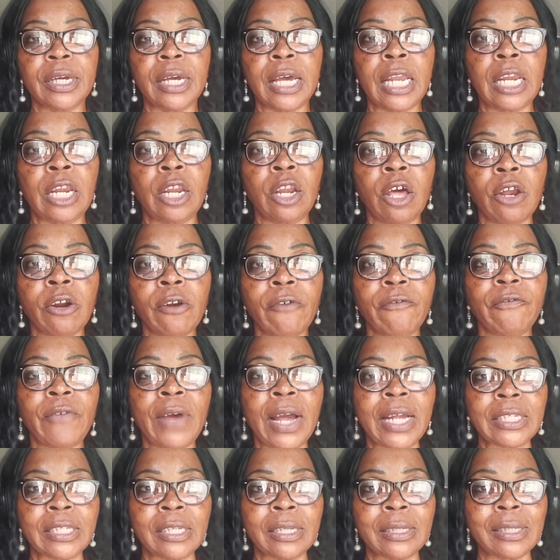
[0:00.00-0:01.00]
A lot of
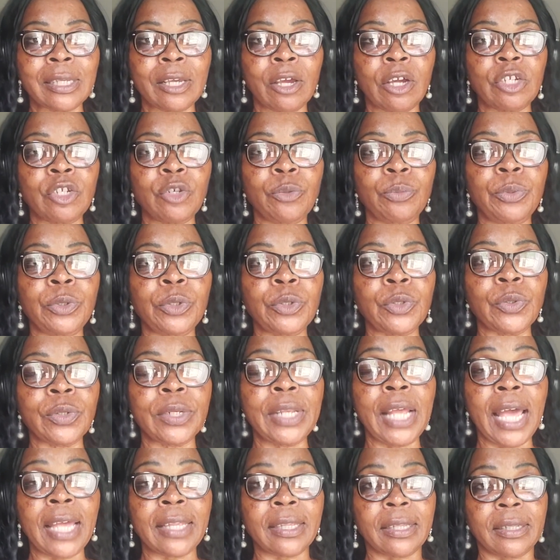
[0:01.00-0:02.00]
factors contribute to
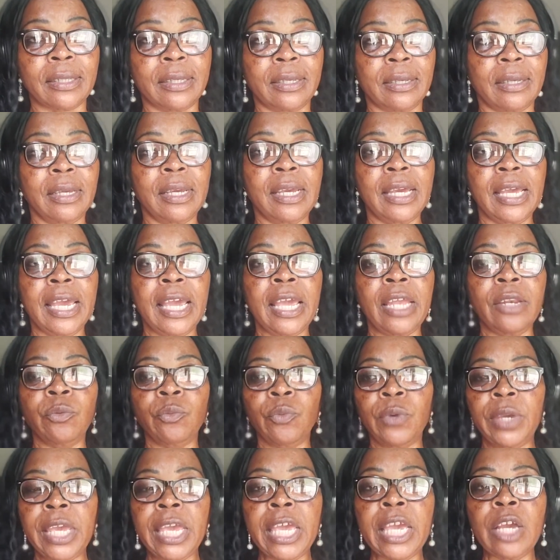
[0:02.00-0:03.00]
that, and
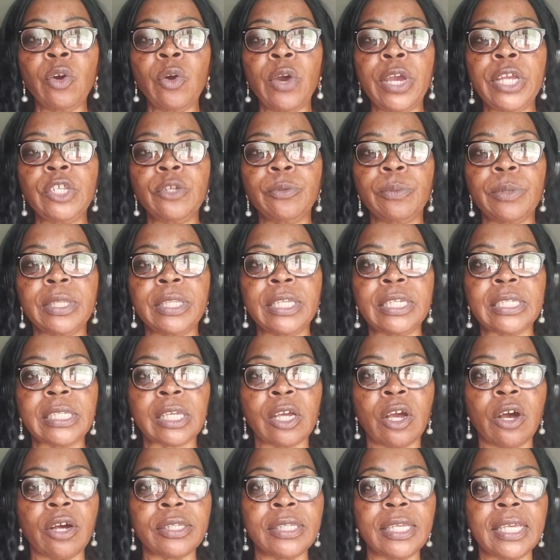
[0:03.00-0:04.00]
we're going to be
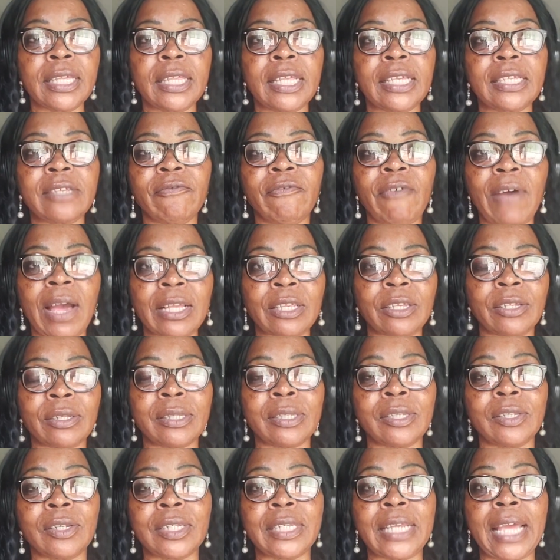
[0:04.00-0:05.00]
discussing these
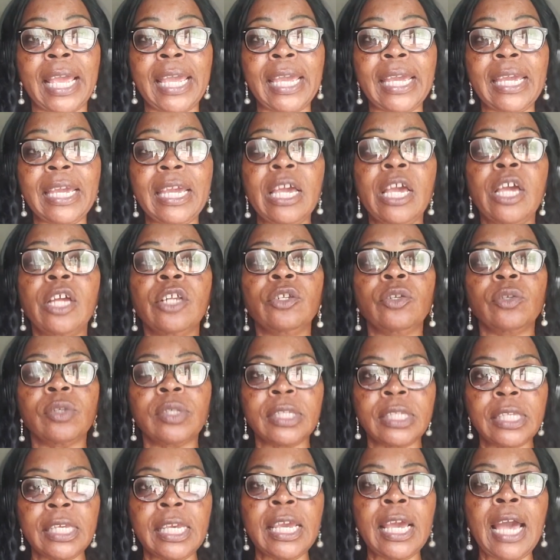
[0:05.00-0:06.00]
factors today to
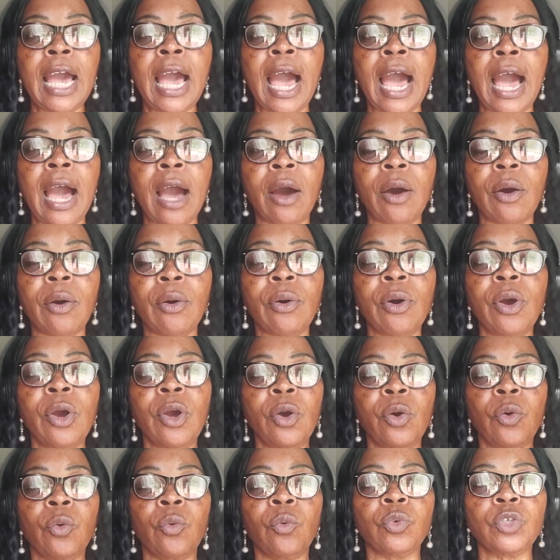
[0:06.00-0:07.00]
see how
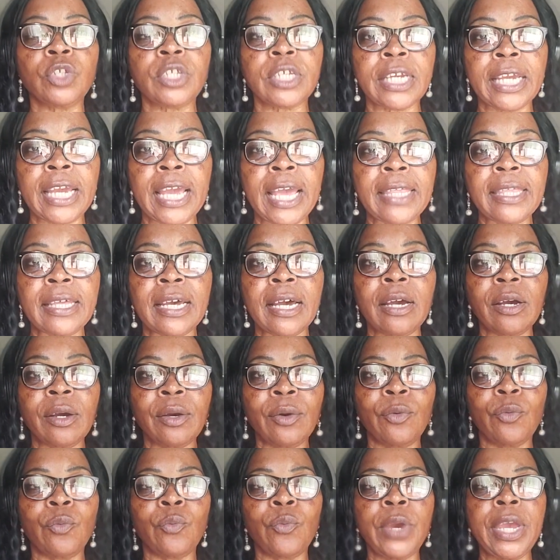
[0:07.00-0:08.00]
together
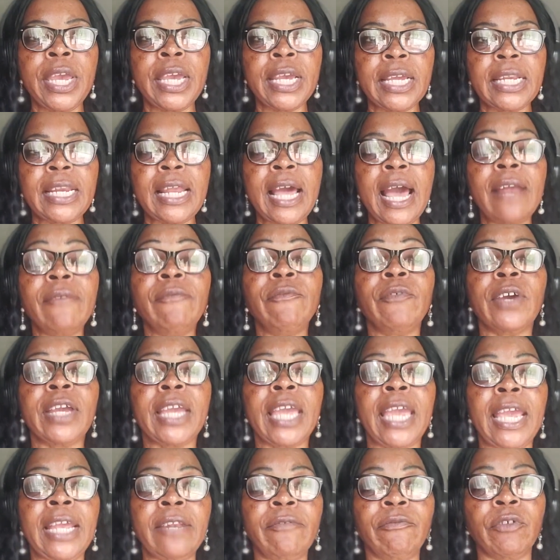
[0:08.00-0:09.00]
we can
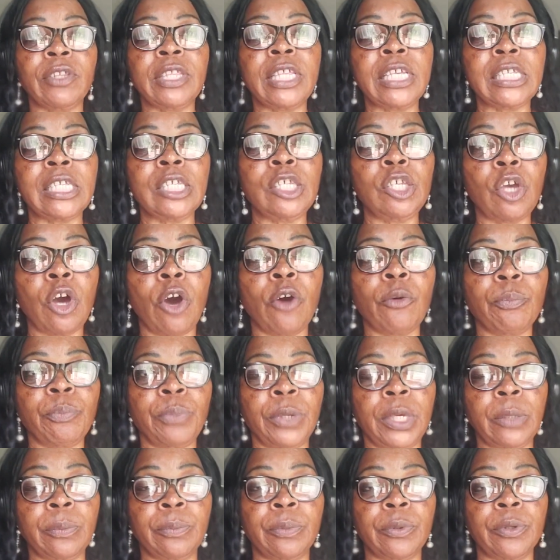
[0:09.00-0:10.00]
advocate for these young
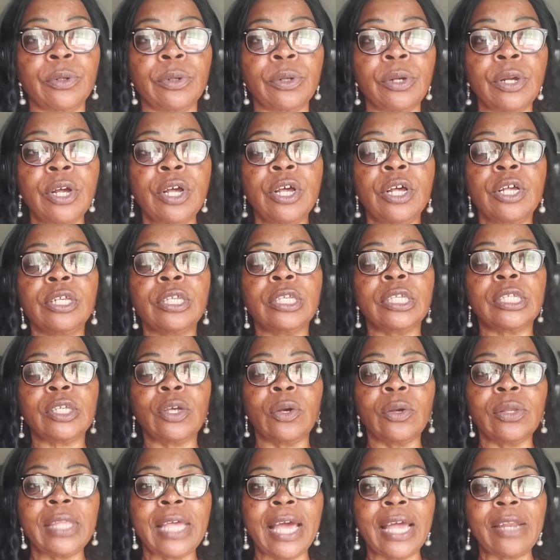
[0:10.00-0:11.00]
people
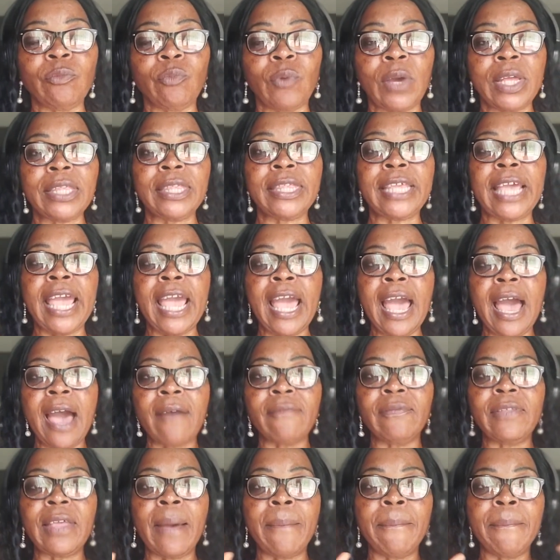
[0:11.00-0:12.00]
so that when they
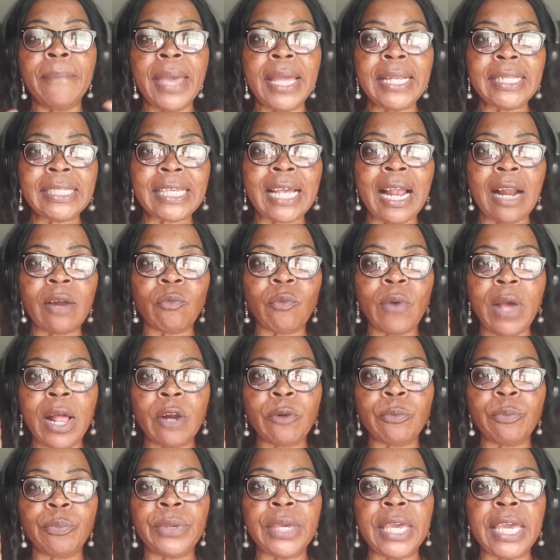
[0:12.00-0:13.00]
have their mental
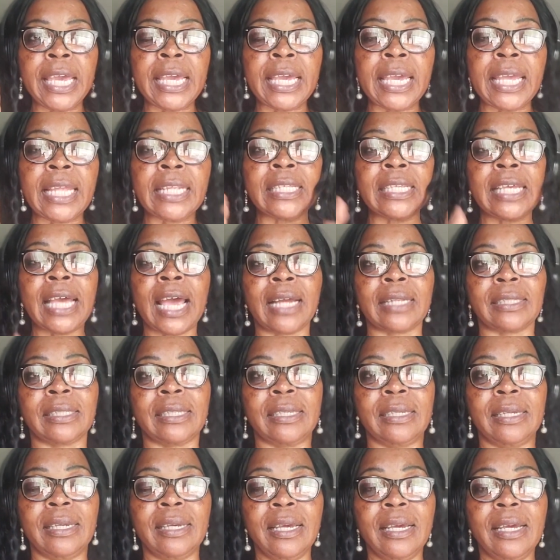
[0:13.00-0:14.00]
well-being intact,